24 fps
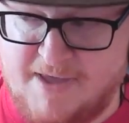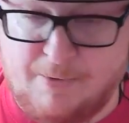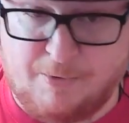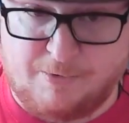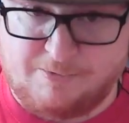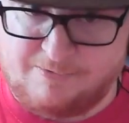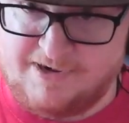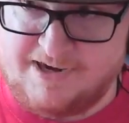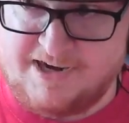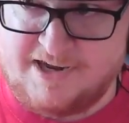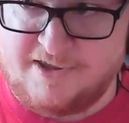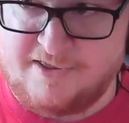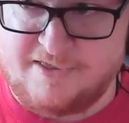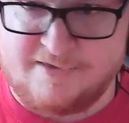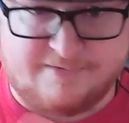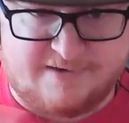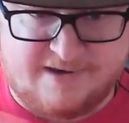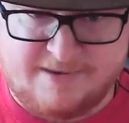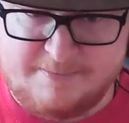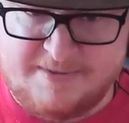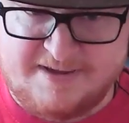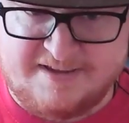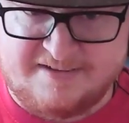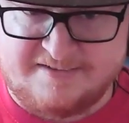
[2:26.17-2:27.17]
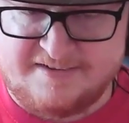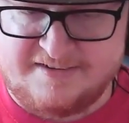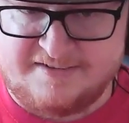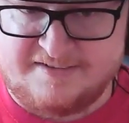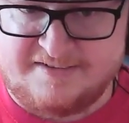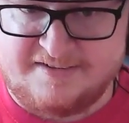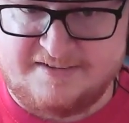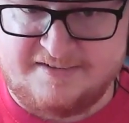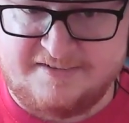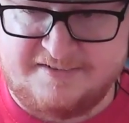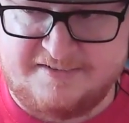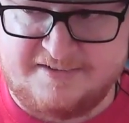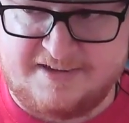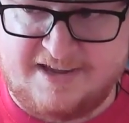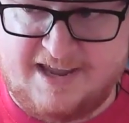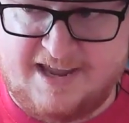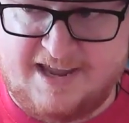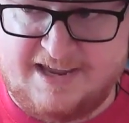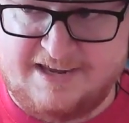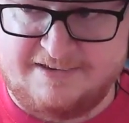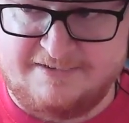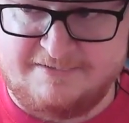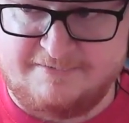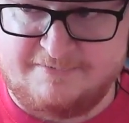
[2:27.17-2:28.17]
they were running 3 businesses,
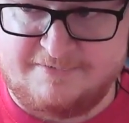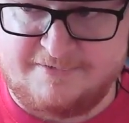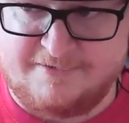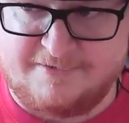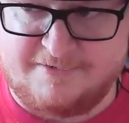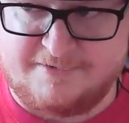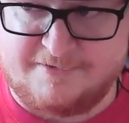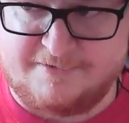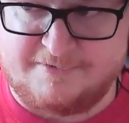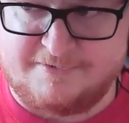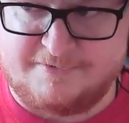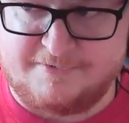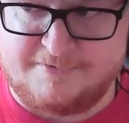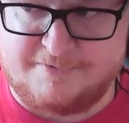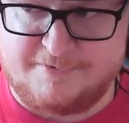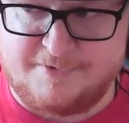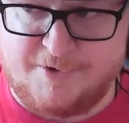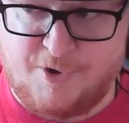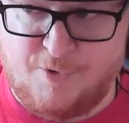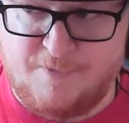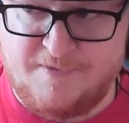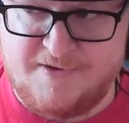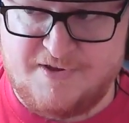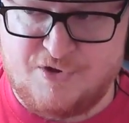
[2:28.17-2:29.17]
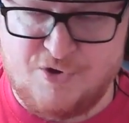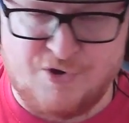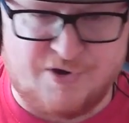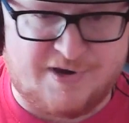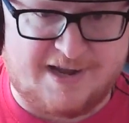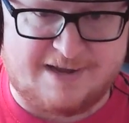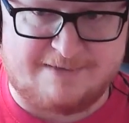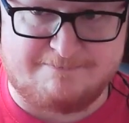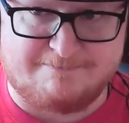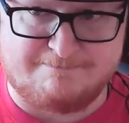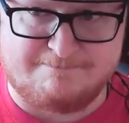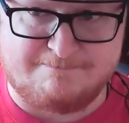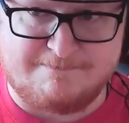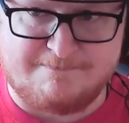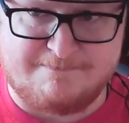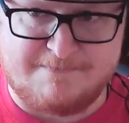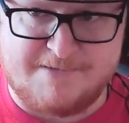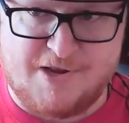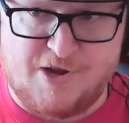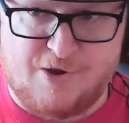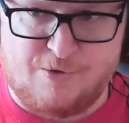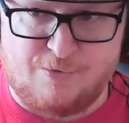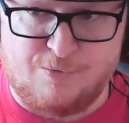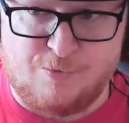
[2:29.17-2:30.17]
and COVID
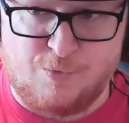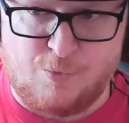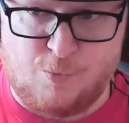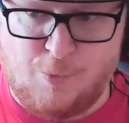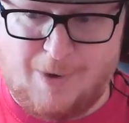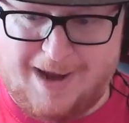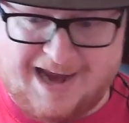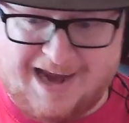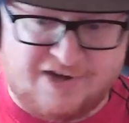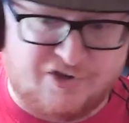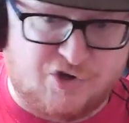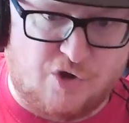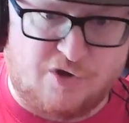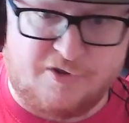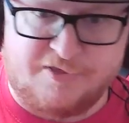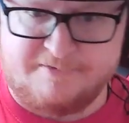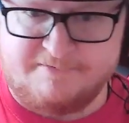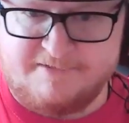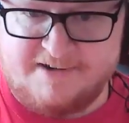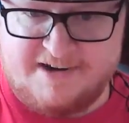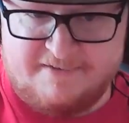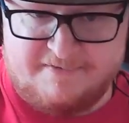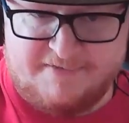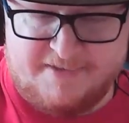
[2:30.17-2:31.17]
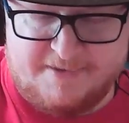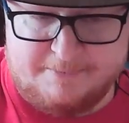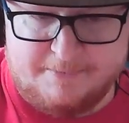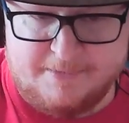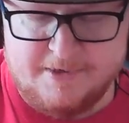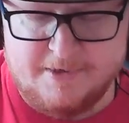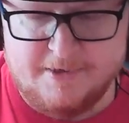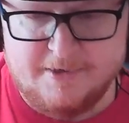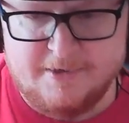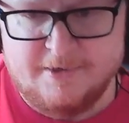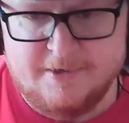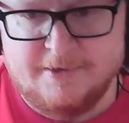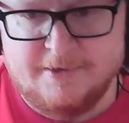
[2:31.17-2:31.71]
whacked all 3 of them.